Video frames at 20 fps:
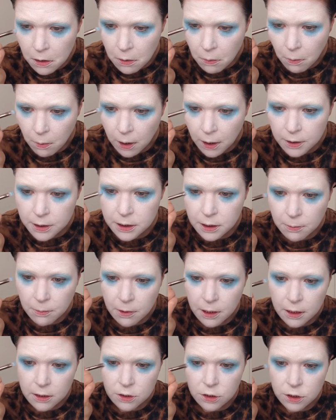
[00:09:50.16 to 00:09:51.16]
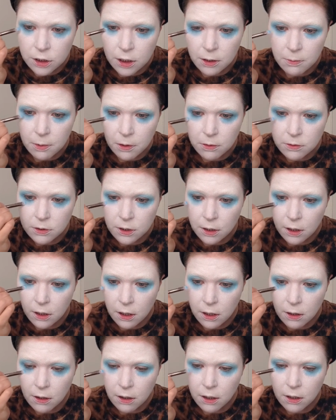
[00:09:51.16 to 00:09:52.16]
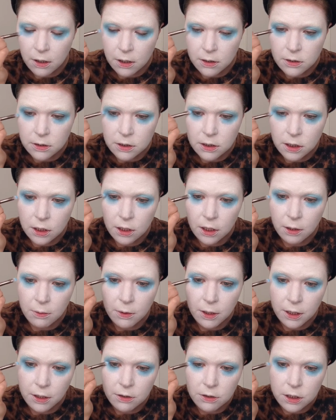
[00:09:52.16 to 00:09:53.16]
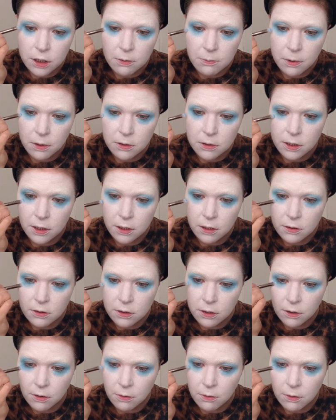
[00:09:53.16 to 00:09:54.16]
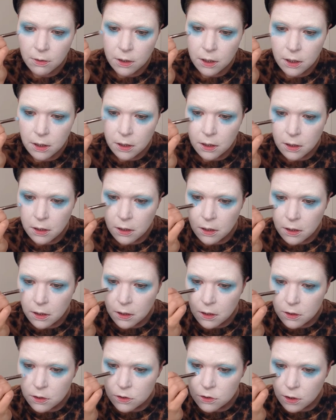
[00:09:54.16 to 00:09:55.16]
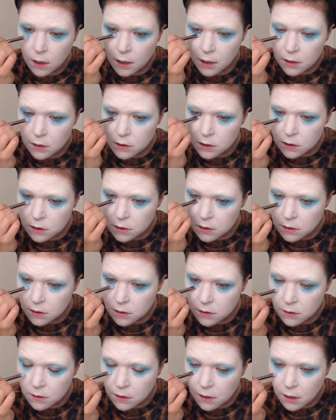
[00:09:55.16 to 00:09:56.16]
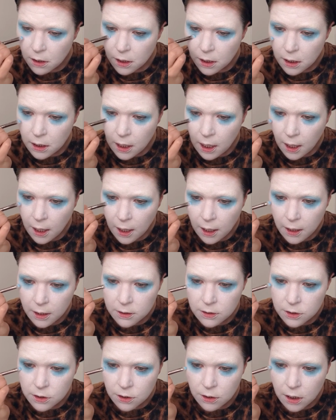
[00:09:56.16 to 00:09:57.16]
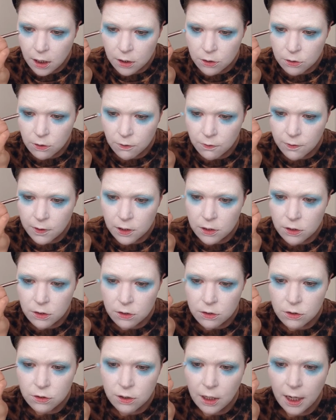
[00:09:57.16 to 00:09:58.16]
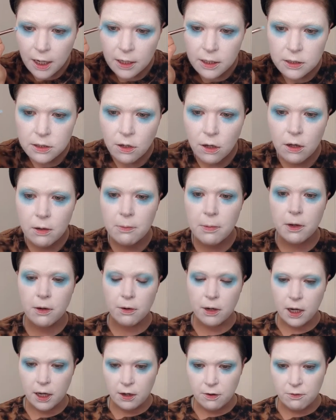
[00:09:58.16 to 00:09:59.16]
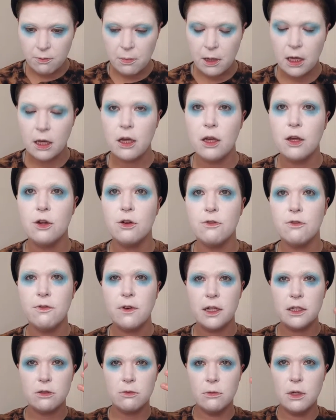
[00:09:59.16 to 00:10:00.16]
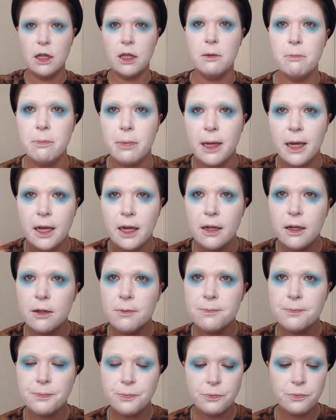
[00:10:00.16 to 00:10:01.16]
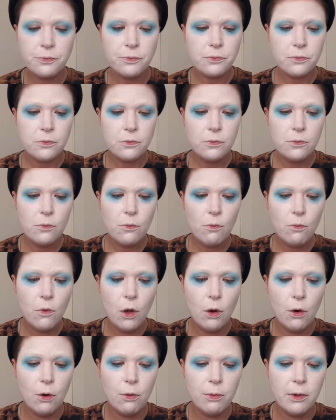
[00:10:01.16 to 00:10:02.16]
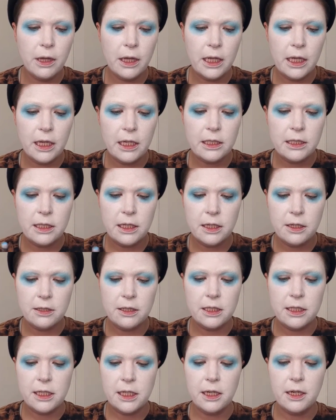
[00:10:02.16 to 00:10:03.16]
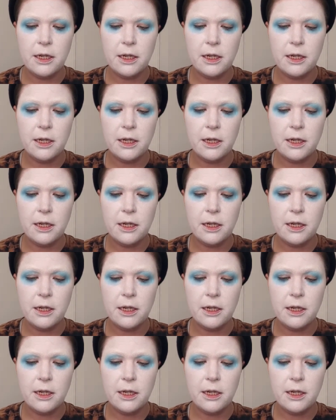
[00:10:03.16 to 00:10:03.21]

Where somebody's cheekbones are not necessarily where your cheekbones are, so try to just enhance your natural features. Drag is all about kind of making your face really big or really easy to see,